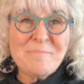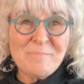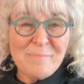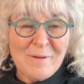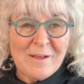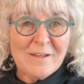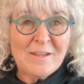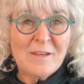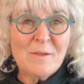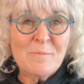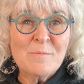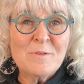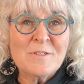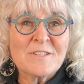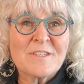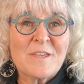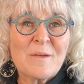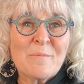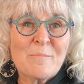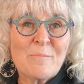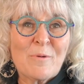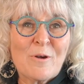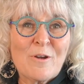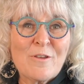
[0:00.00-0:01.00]
My name is
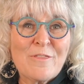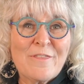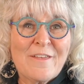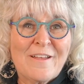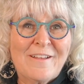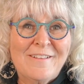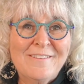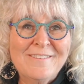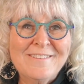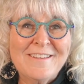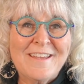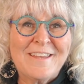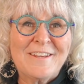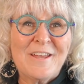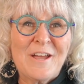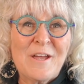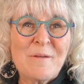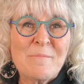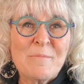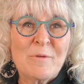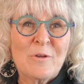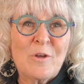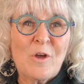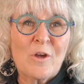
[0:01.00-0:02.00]
Kim Barthel, and
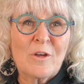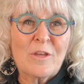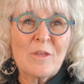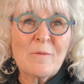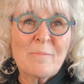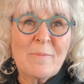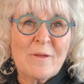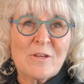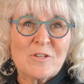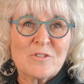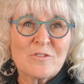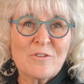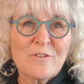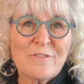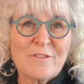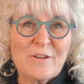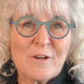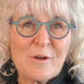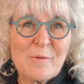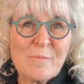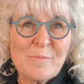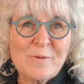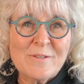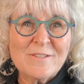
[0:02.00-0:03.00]
I'm an occupational
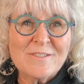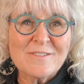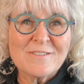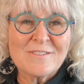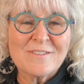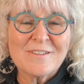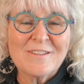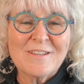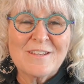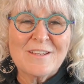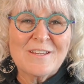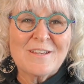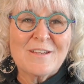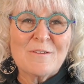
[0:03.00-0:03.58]
therapist